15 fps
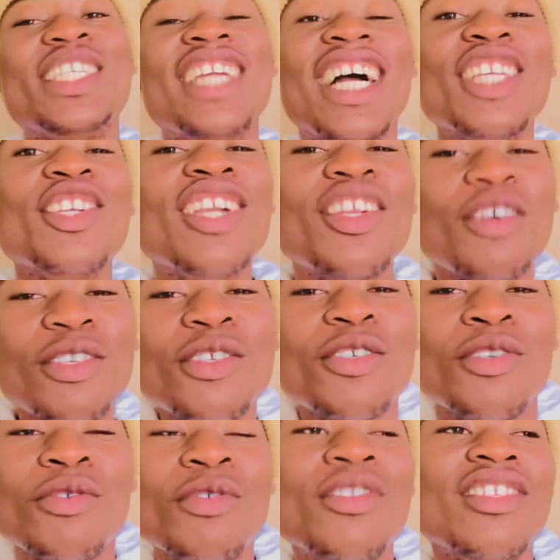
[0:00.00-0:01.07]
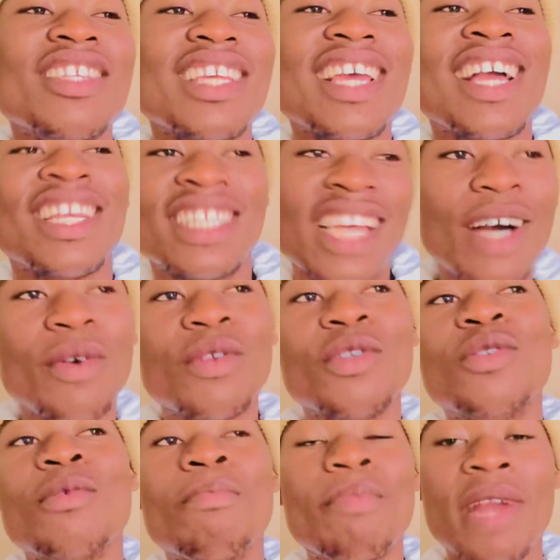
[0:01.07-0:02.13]
yeah, you can also use a towel
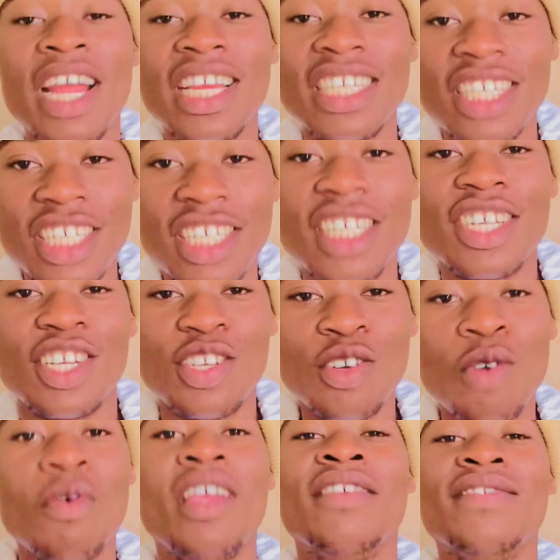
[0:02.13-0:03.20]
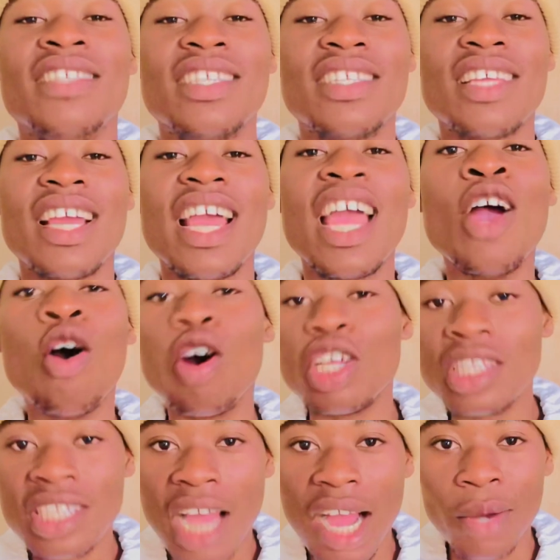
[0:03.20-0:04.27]
to brush your waves. A hot
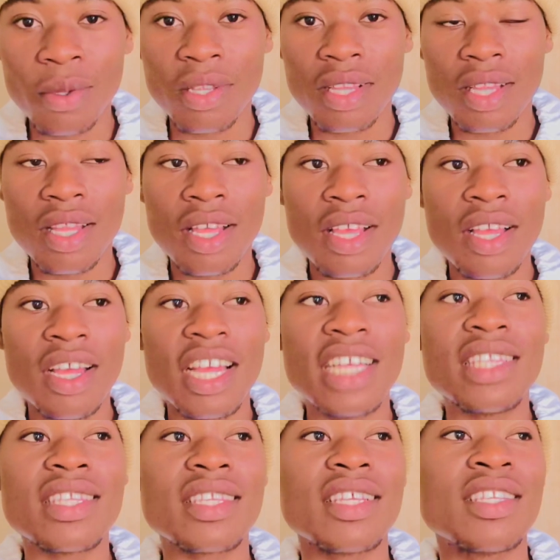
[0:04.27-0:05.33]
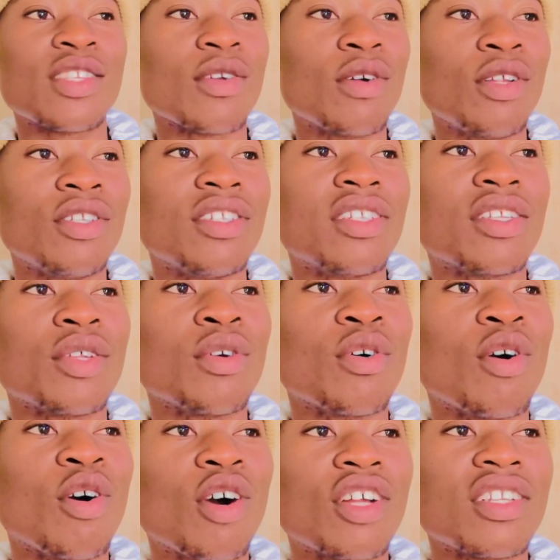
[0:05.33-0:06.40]
towel. It's called
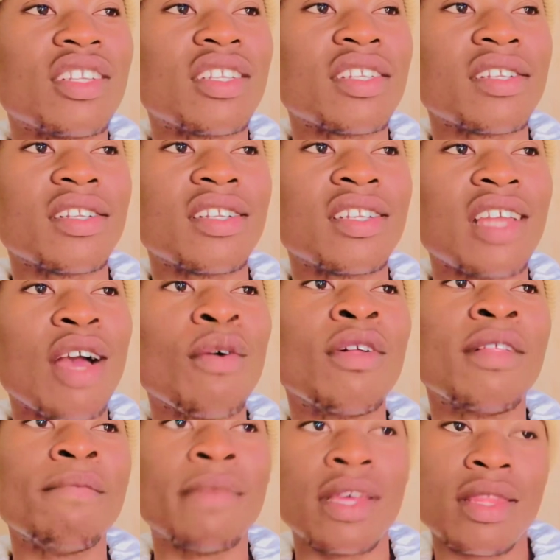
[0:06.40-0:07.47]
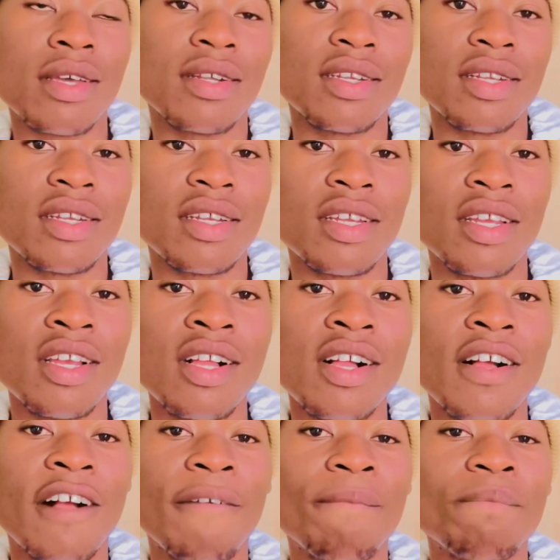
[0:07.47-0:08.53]
hot towel method.
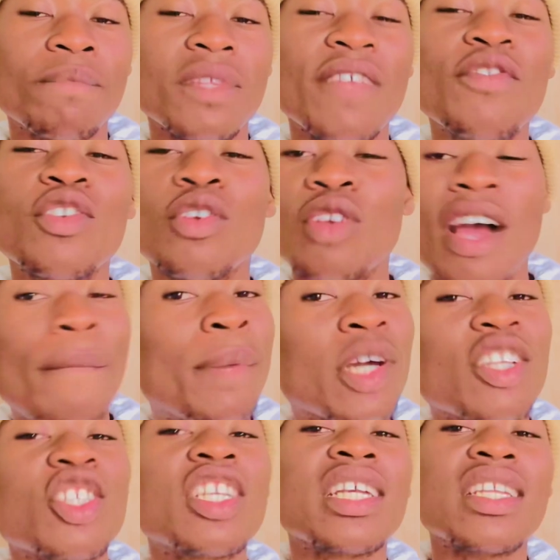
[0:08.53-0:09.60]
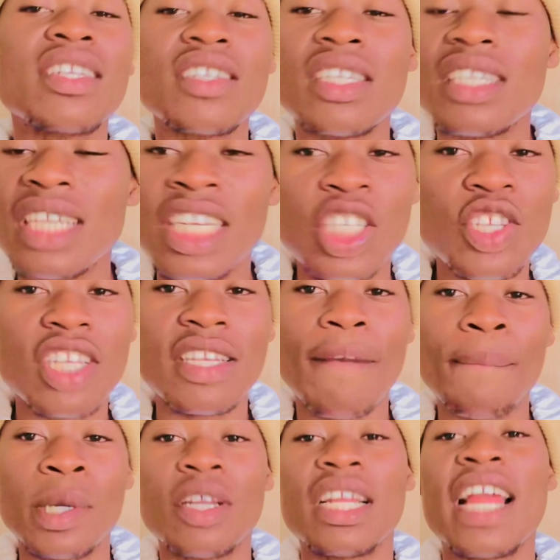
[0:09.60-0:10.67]
If you don't know about it, you can research
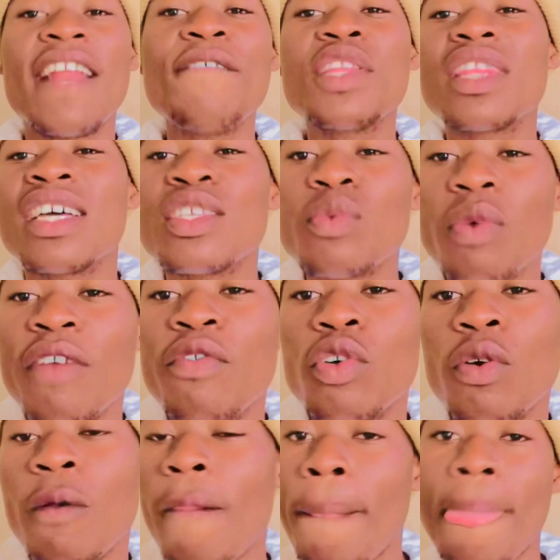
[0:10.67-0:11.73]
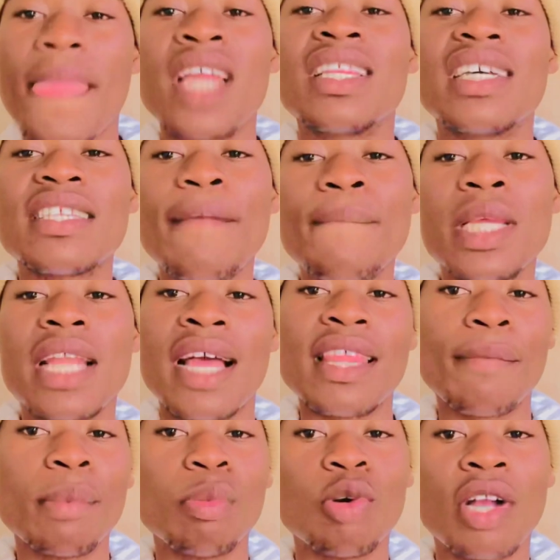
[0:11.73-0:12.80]
about it. And if it doesn't work for you, it doesn't mean other
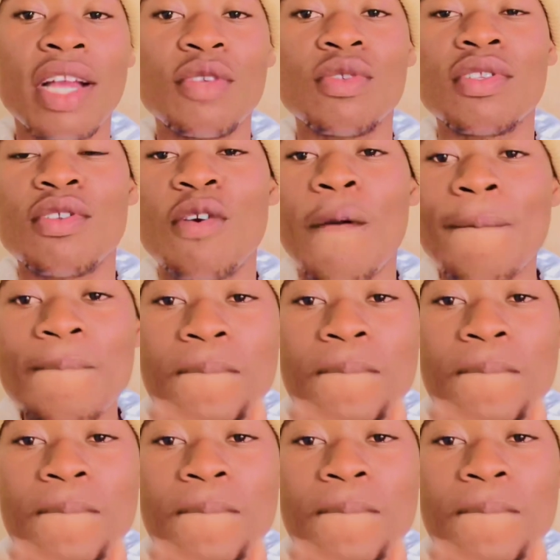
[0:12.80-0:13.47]
people can use it. Yo,